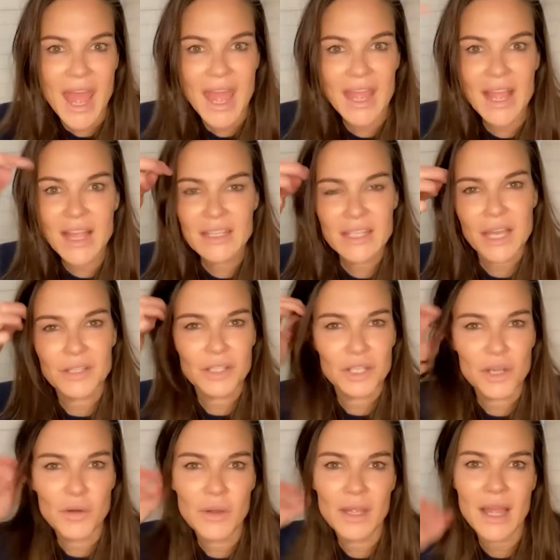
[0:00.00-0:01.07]
Hey guys, how's it
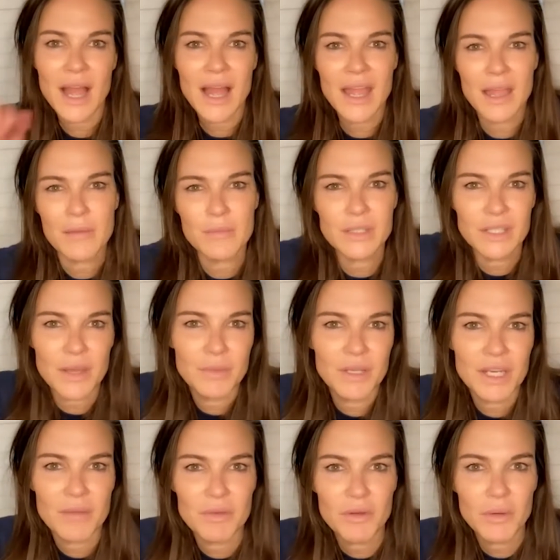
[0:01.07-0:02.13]
going? I am
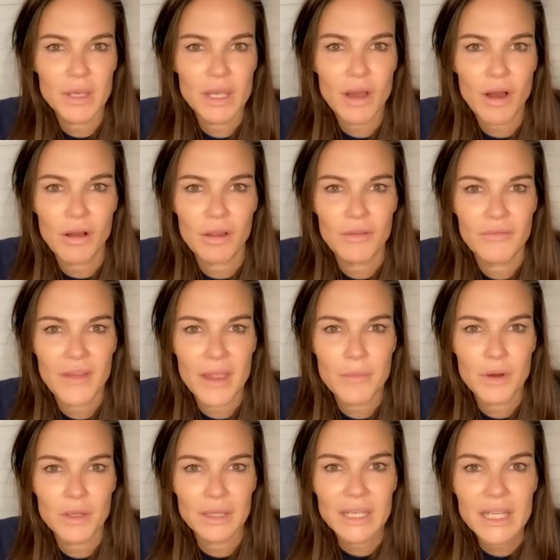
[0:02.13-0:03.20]
WWE Hall of
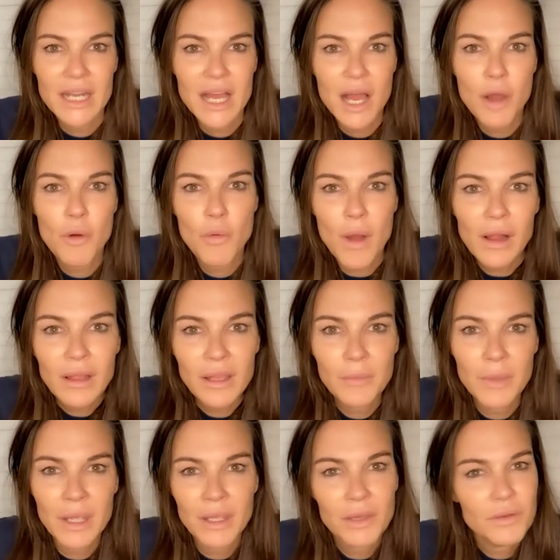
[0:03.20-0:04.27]
Famer Lita,
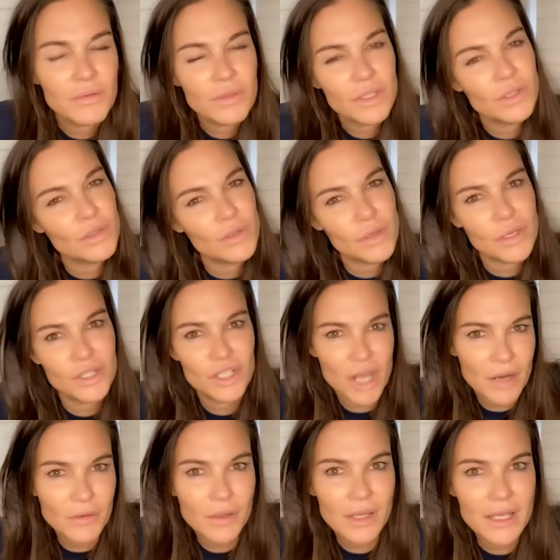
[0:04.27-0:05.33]
welcoming you to
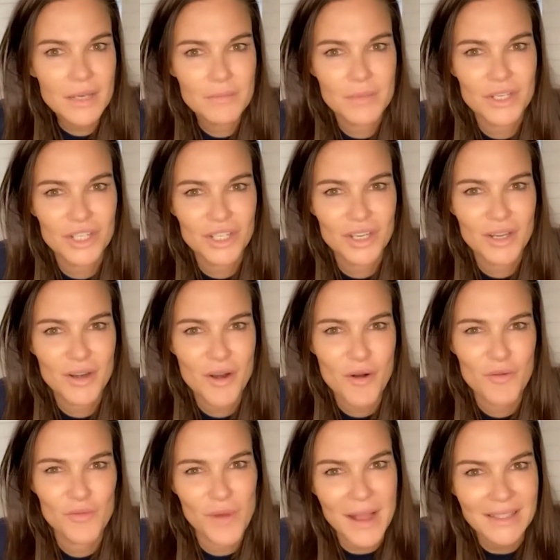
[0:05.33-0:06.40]
General Admission
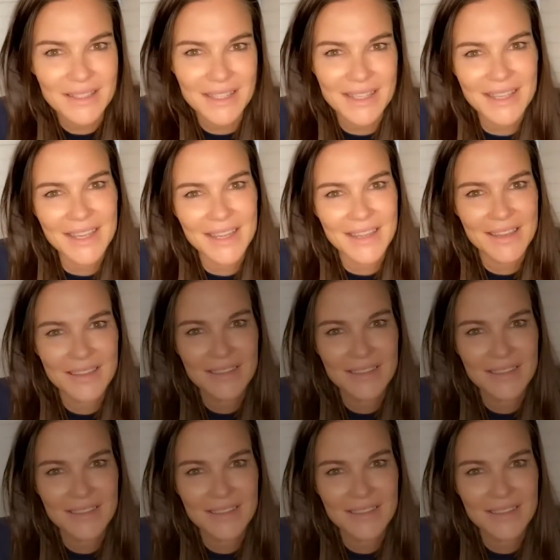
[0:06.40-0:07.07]
Wrestling.